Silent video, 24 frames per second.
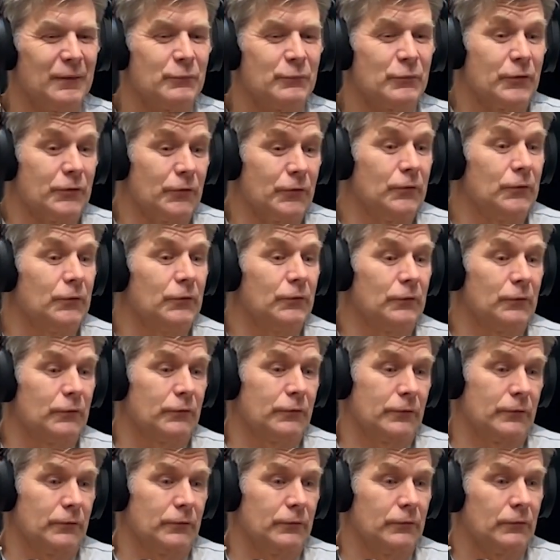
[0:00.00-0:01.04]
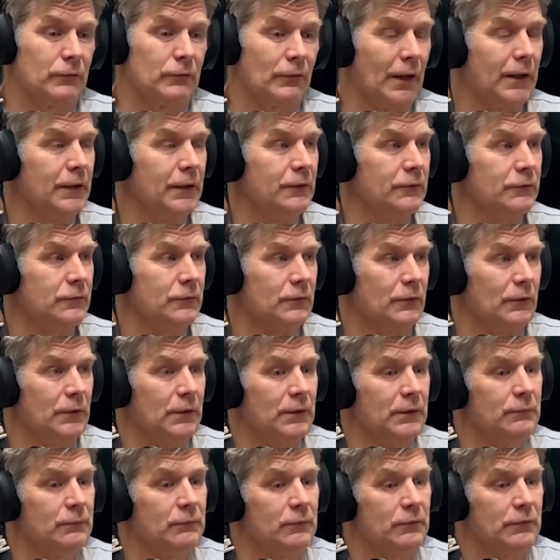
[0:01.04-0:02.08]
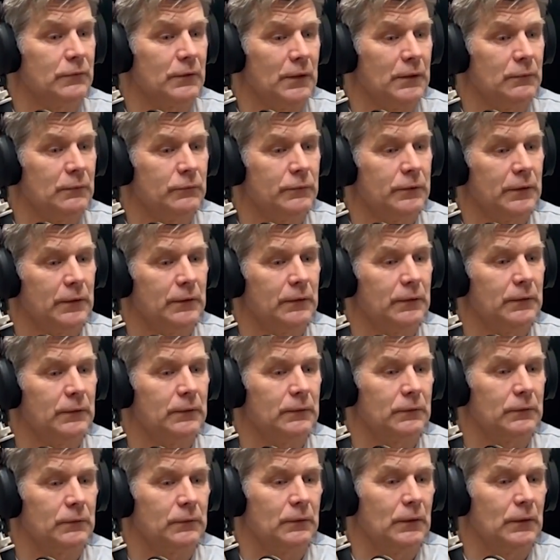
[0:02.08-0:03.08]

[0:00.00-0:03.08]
through grading schemes, then